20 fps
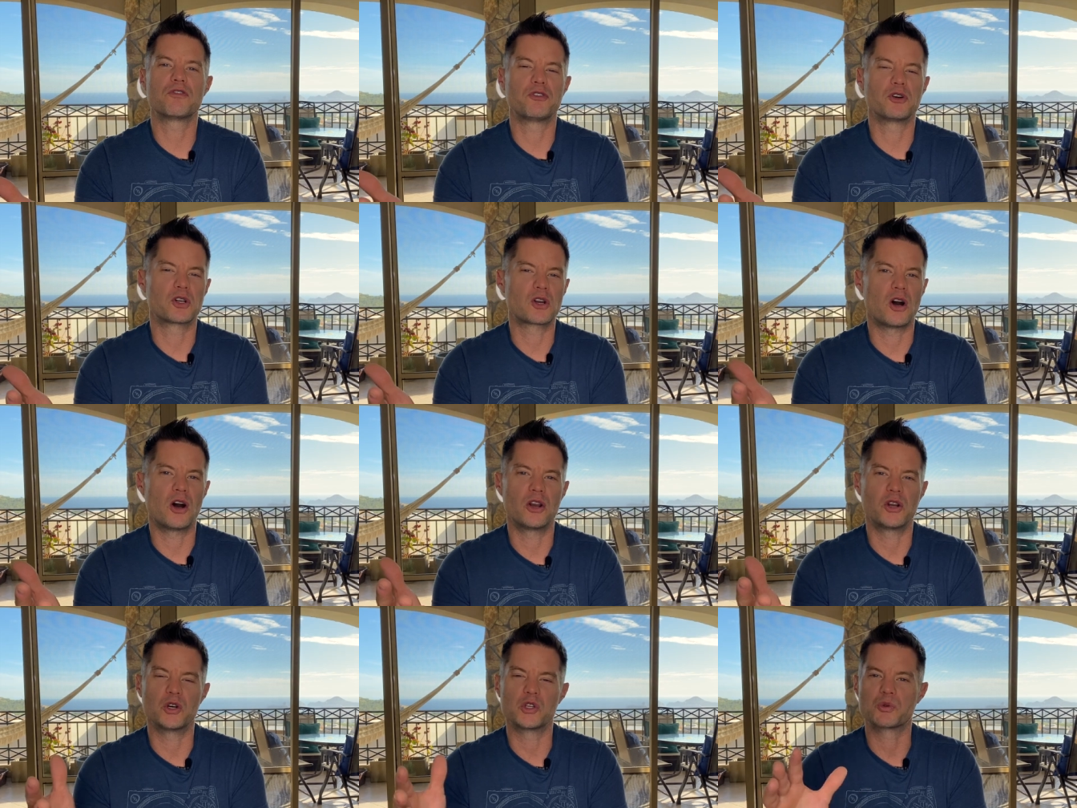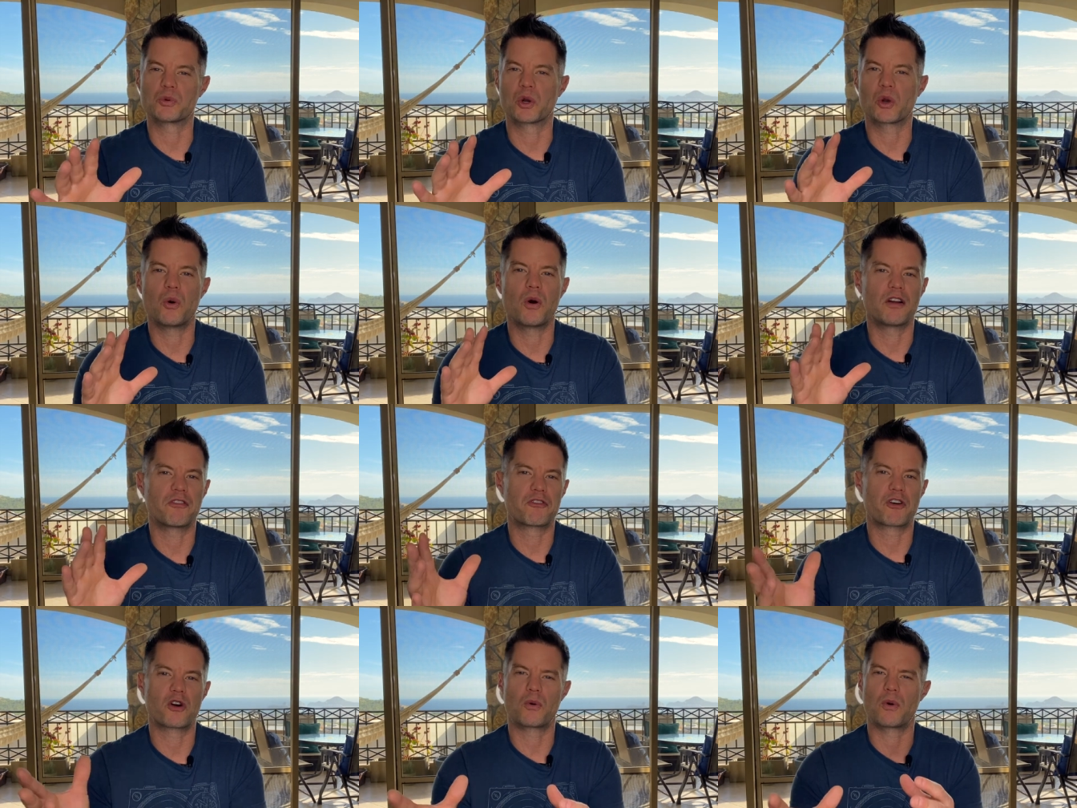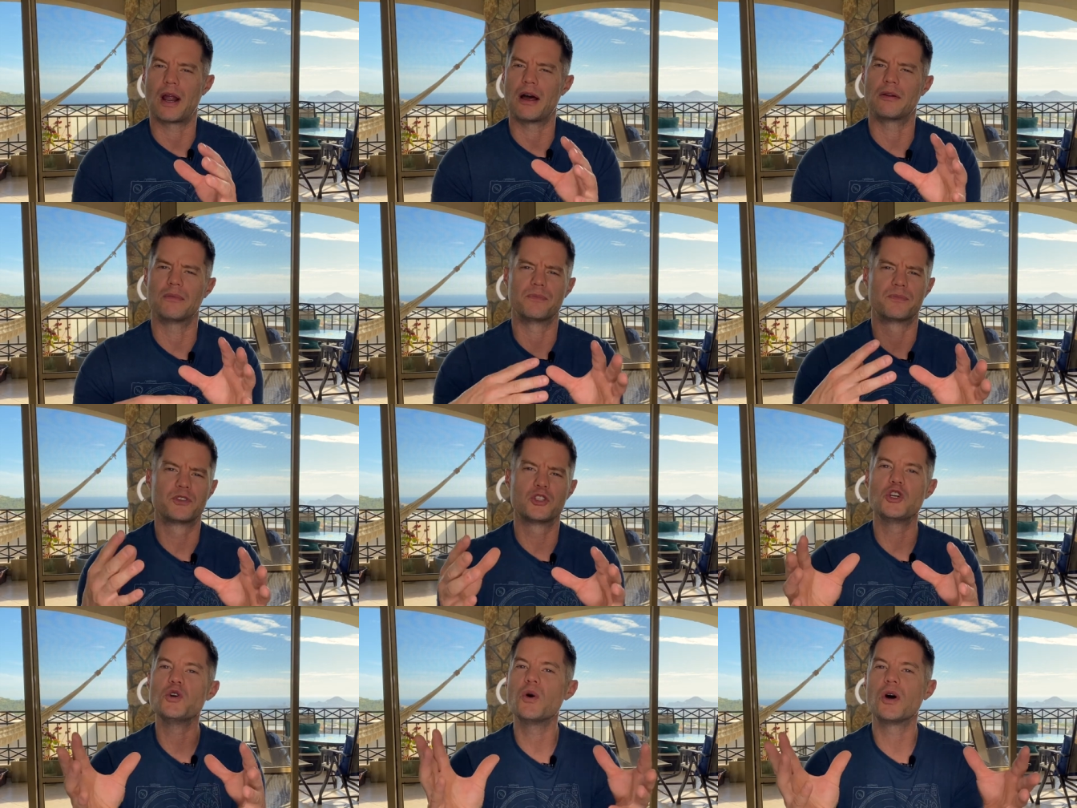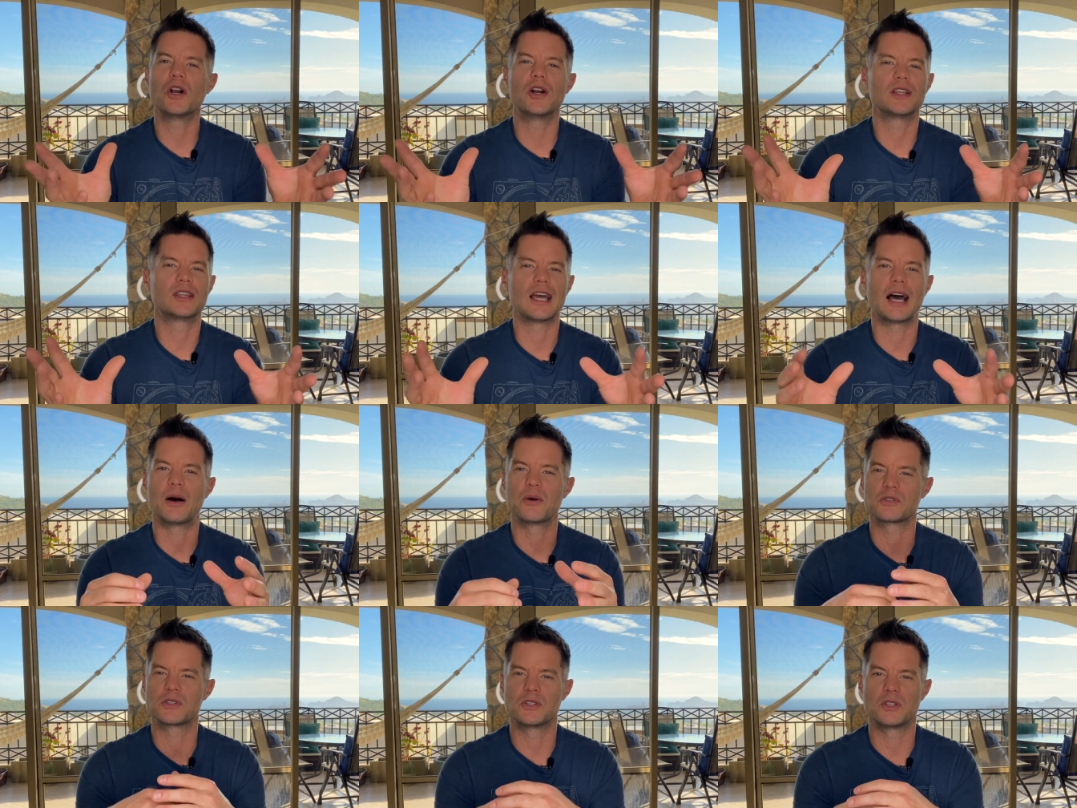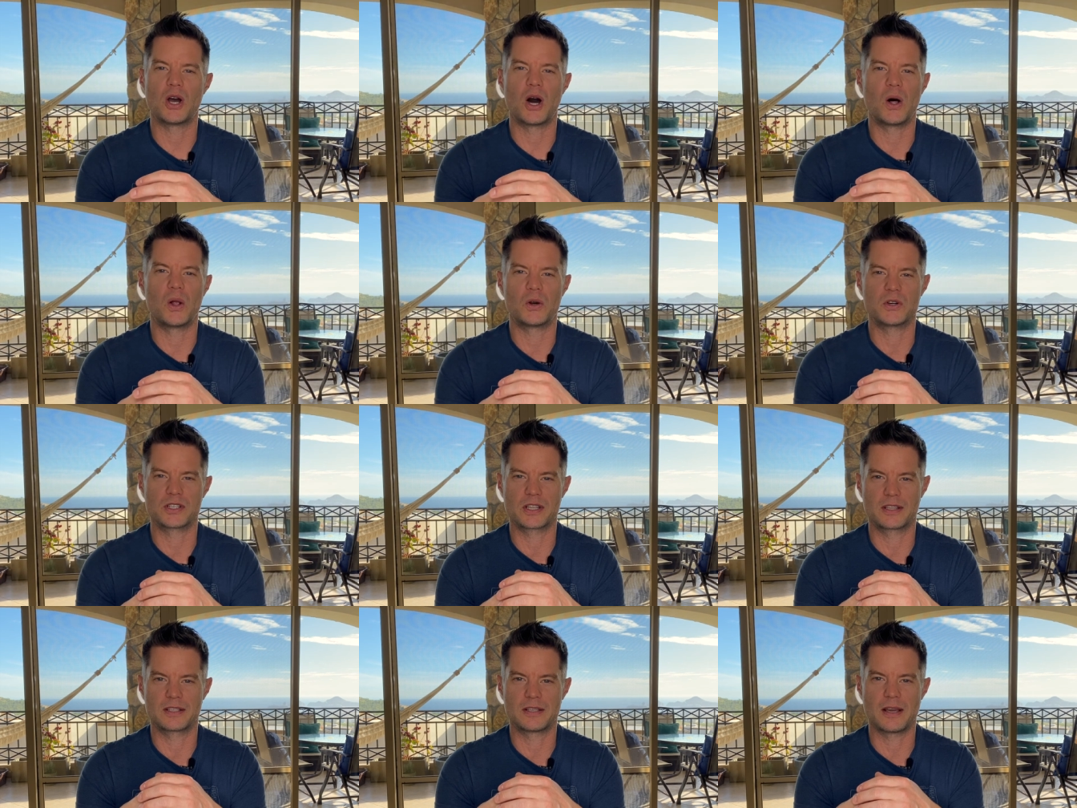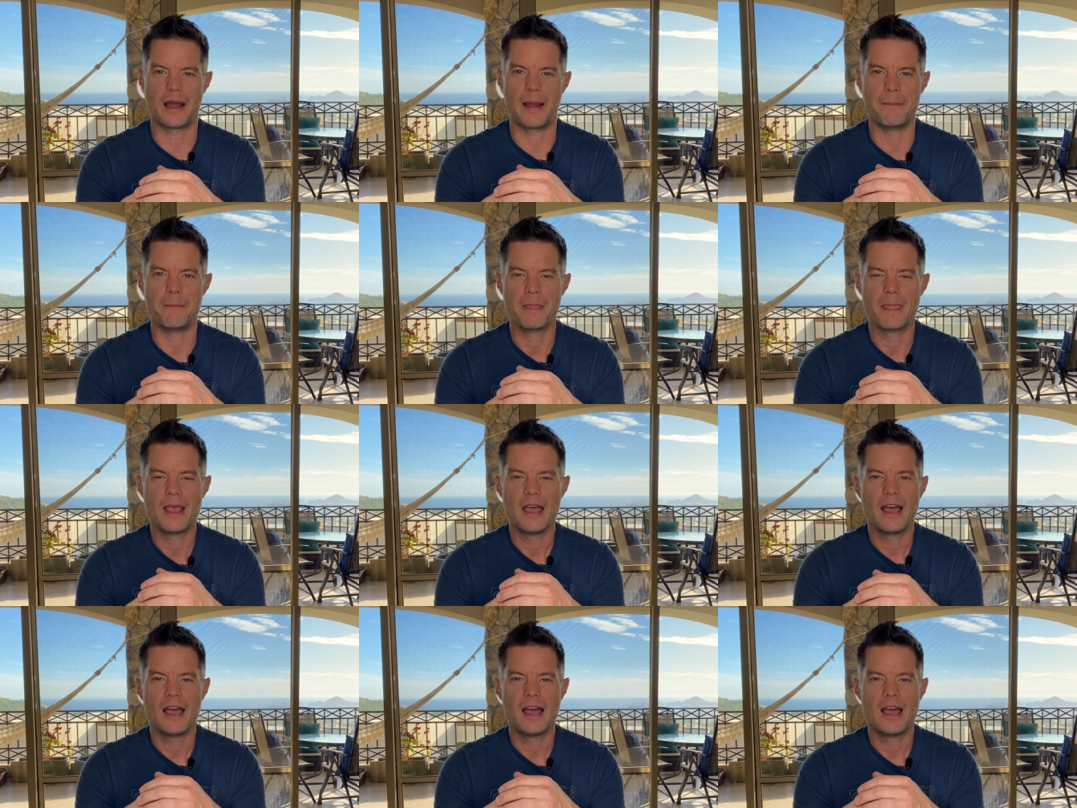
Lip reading: foot condos were going for around $200,000 at the time.